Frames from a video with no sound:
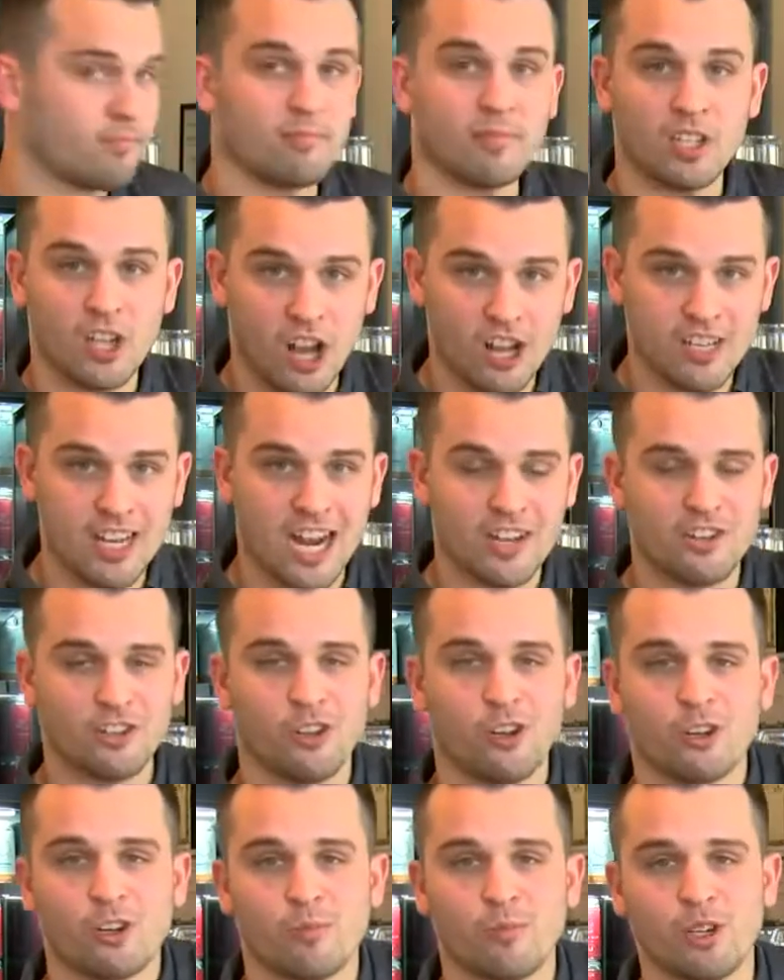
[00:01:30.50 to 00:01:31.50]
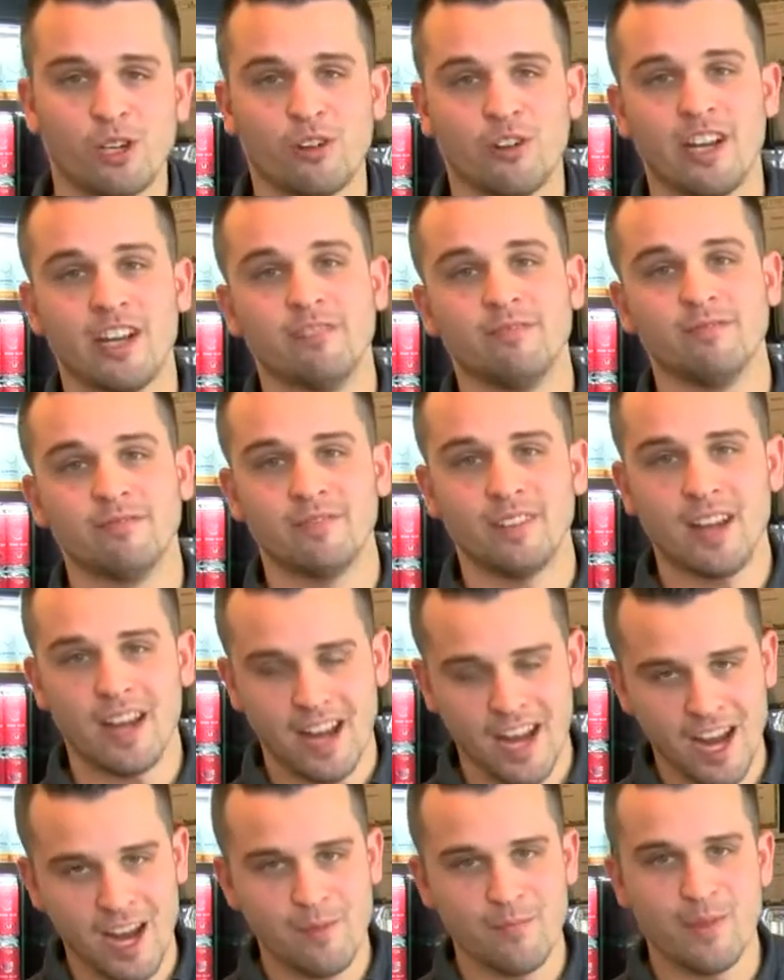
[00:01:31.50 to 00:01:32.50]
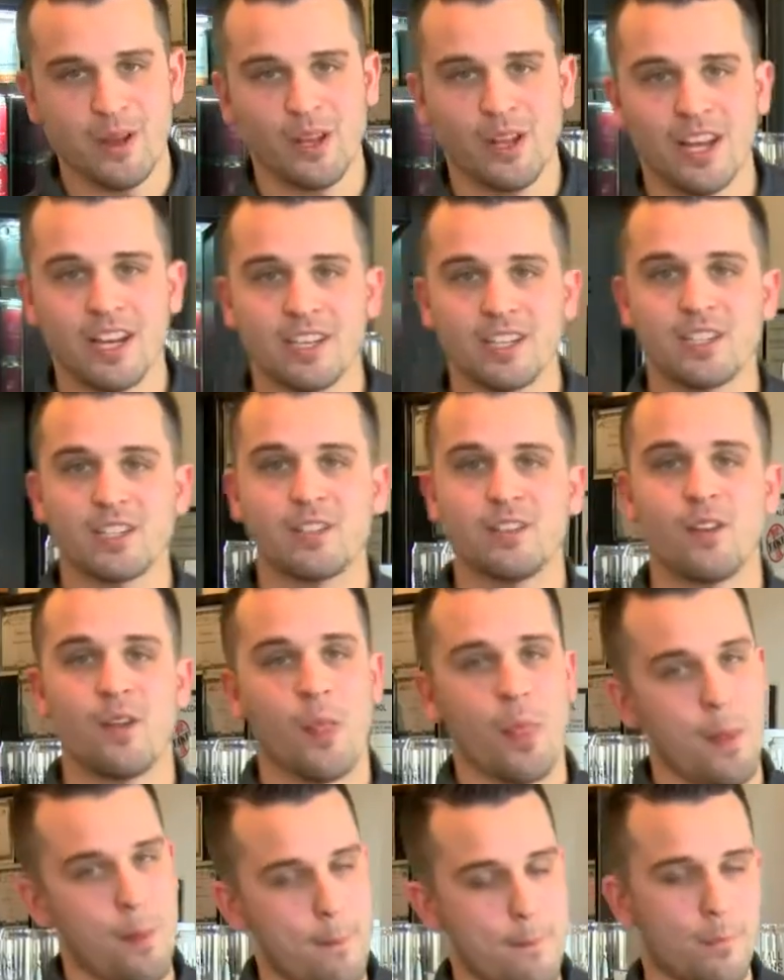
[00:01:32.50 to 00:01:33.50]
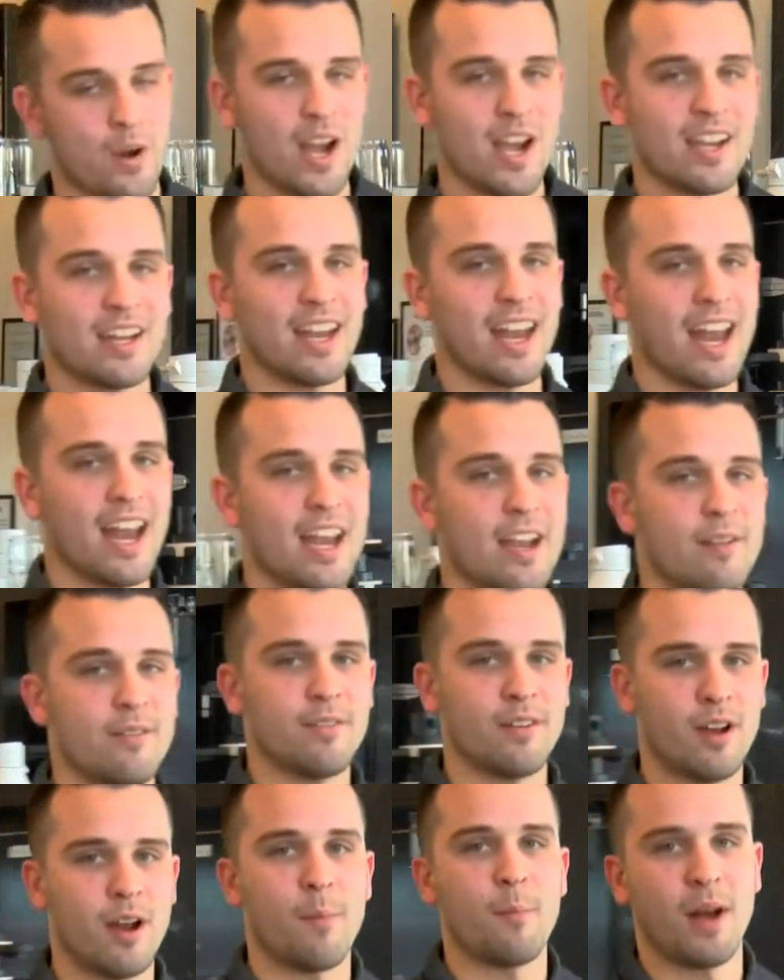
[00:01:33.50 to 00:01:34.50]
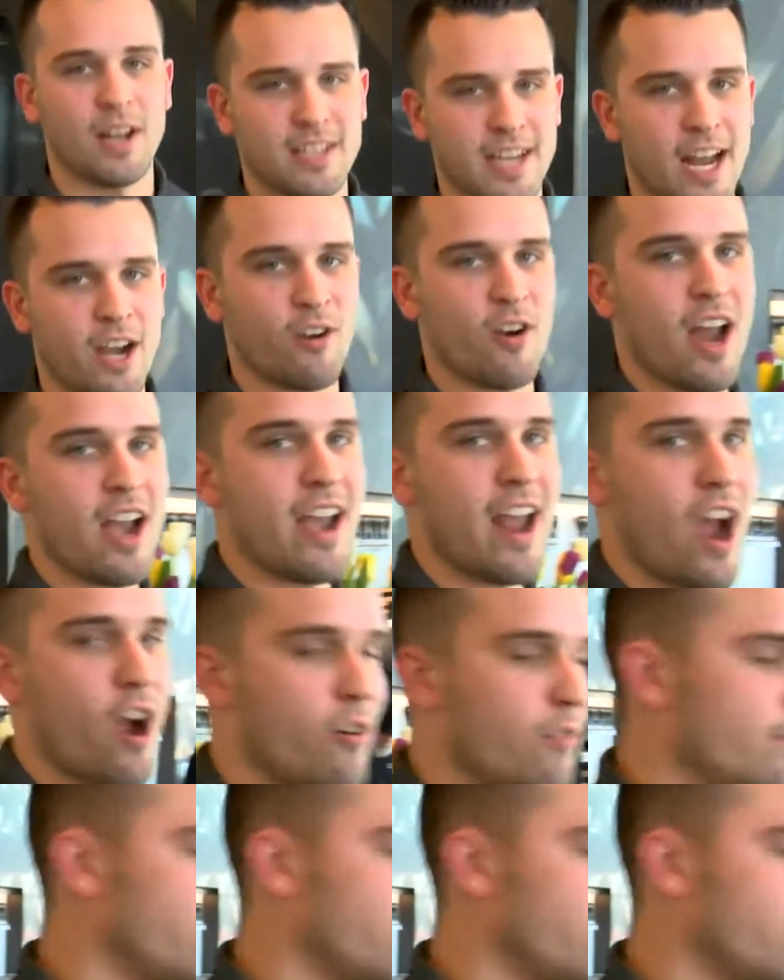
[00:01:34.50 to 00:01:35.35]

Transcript: contact your local brewery in Billings, Braedon Cain, Montana right now.